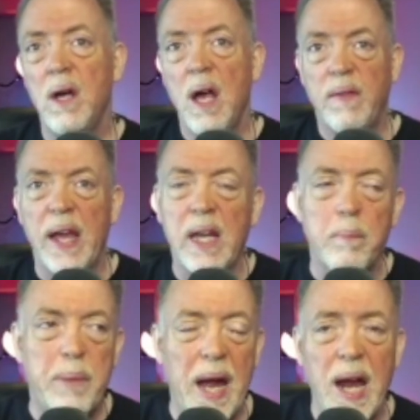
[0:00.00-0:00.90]
They
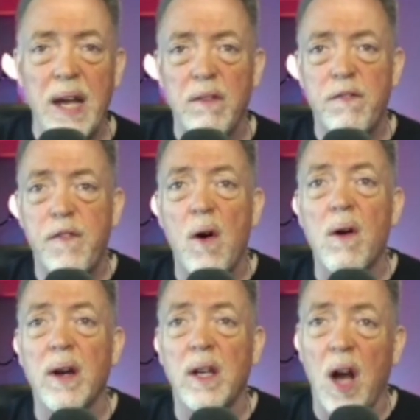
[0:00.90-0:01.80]
get paid in
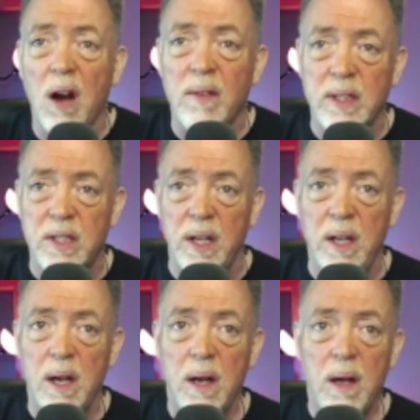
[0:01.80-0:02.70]
foreign
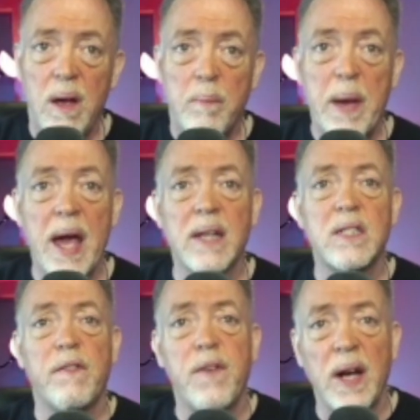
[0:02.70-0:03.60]
currency, pass
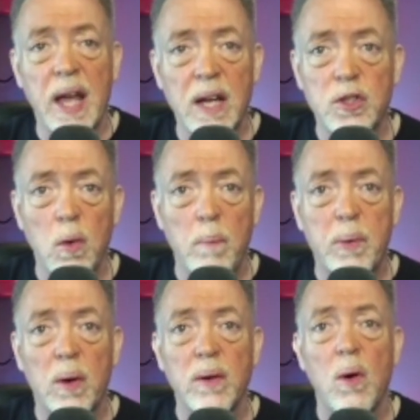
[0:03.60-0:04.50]
the financial
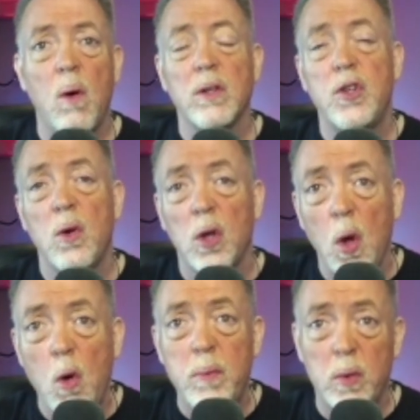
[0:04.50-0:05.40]
burden onto
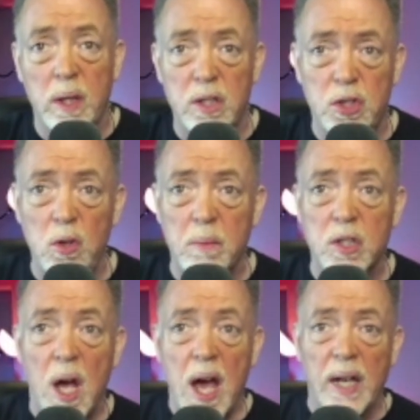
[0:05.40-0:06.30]
global consumers,
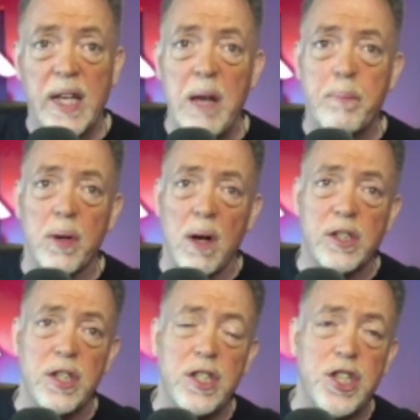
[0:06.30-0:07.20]
and keep
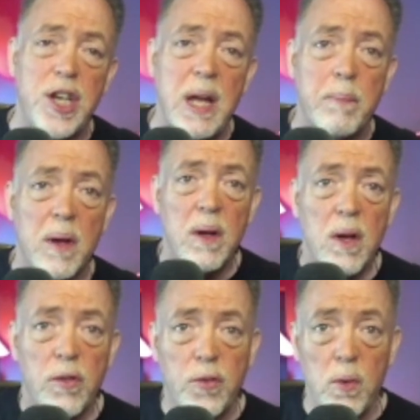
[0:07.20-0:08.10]
production cheap
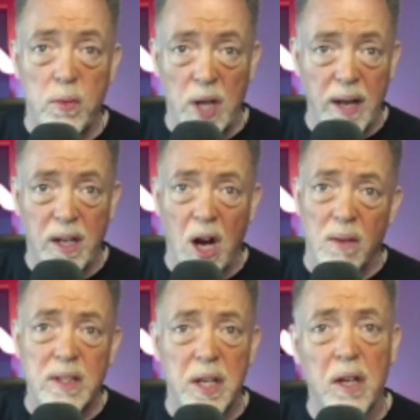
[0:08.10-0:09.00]
through tight
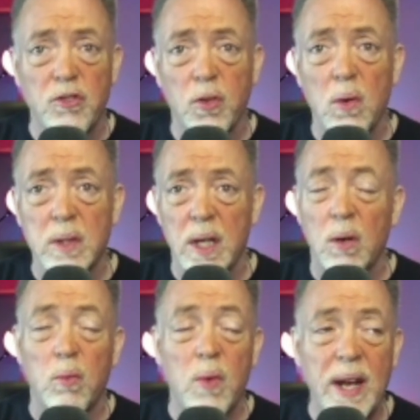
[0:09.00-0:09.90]
currency controls and a
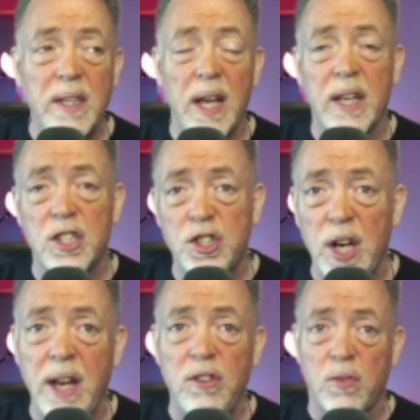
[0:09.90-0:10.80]
rigged
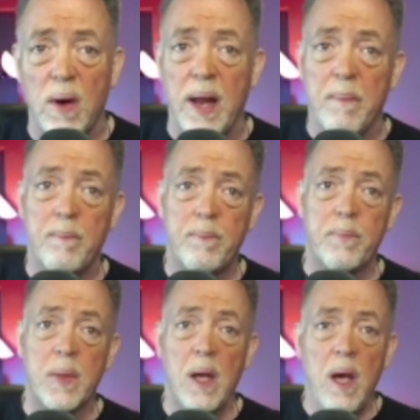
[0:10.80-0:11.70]
exchange rate.
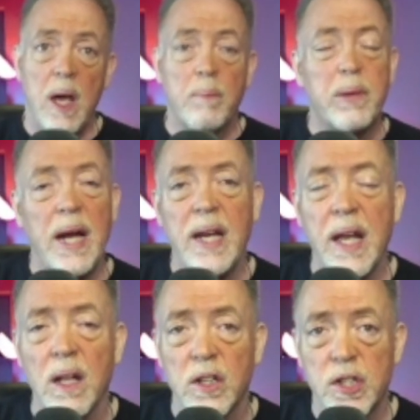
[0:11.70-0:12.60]
In plain
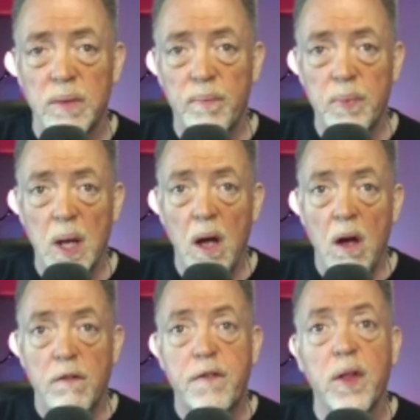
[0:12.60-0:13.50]
English,
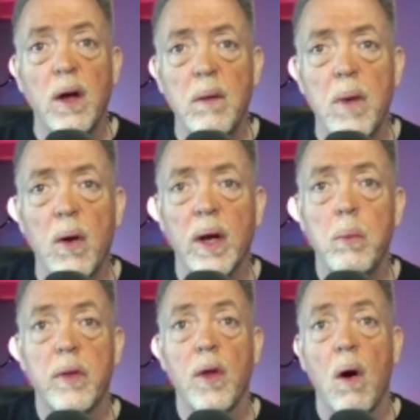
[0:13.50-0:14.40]
flood America
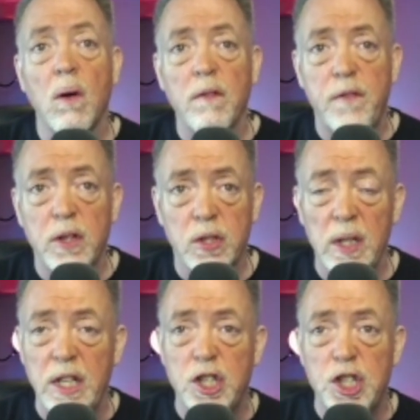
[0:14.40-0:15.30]
with
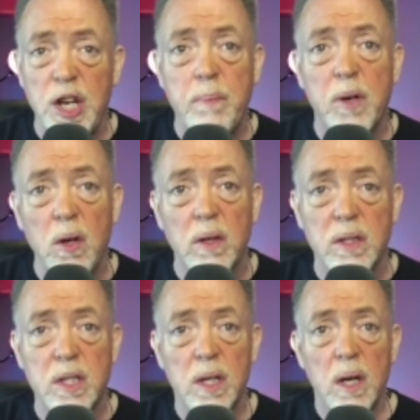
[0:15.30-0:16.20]
artificially cheap
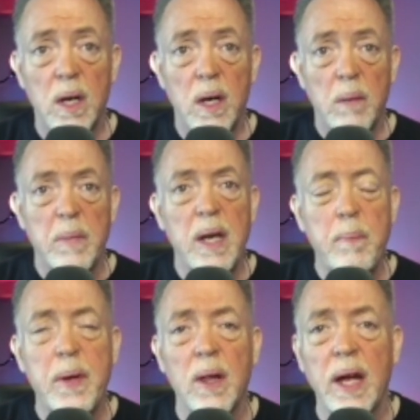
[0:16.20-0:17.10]
goods,
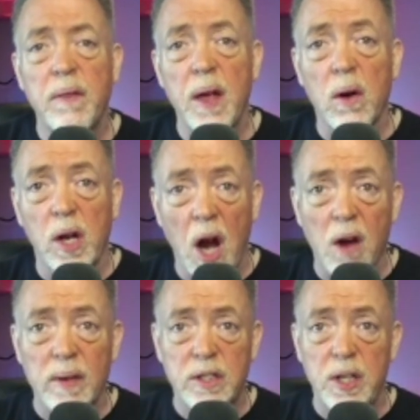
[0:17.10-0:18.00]
manipulate their
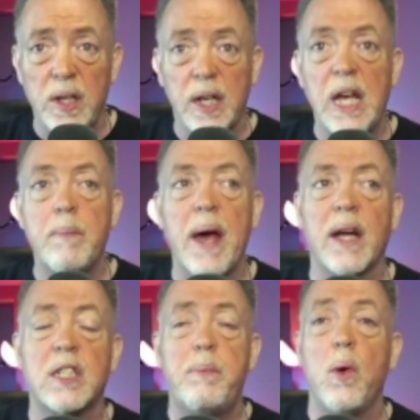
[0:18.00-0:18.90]
currency to keep
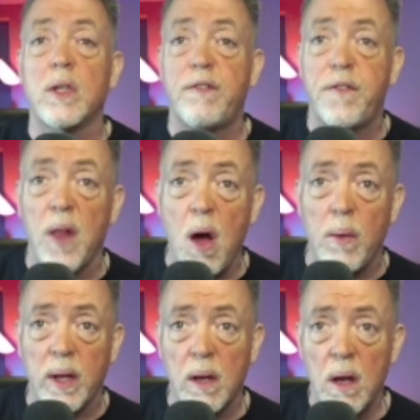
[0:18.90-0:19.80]
exports
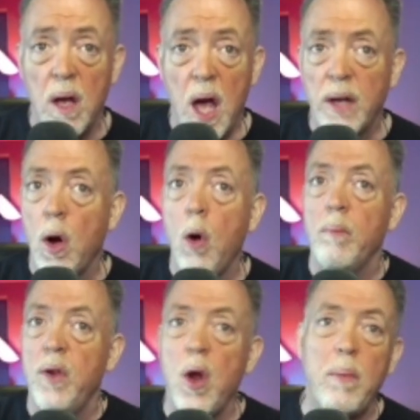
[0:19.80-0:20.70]
flowing, and hope
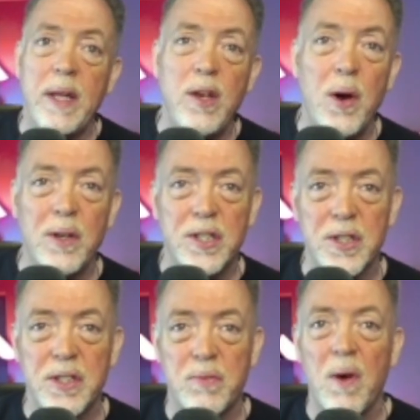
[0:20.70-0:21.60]
nobody
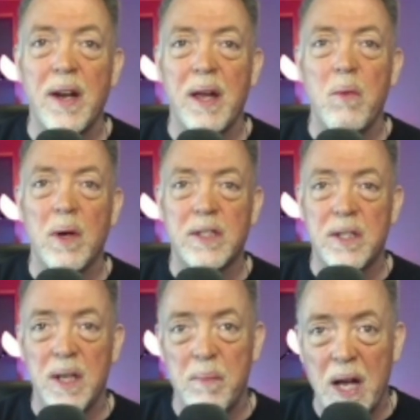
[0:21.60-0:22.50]
notices running
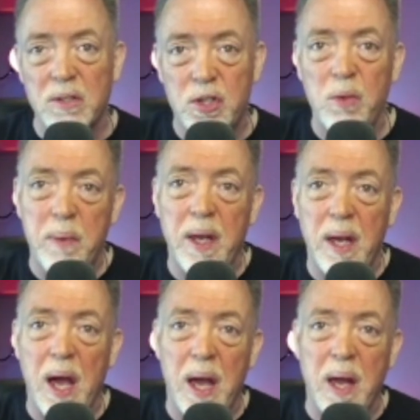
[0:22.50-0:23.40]
what amounts to
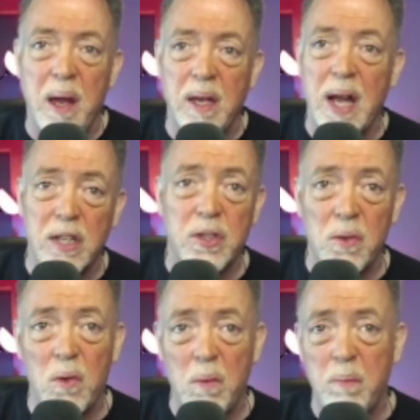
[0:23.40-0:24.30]
be a
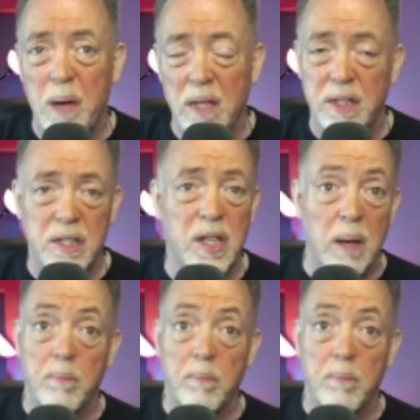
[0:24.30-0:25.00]
national Ponzi scheme.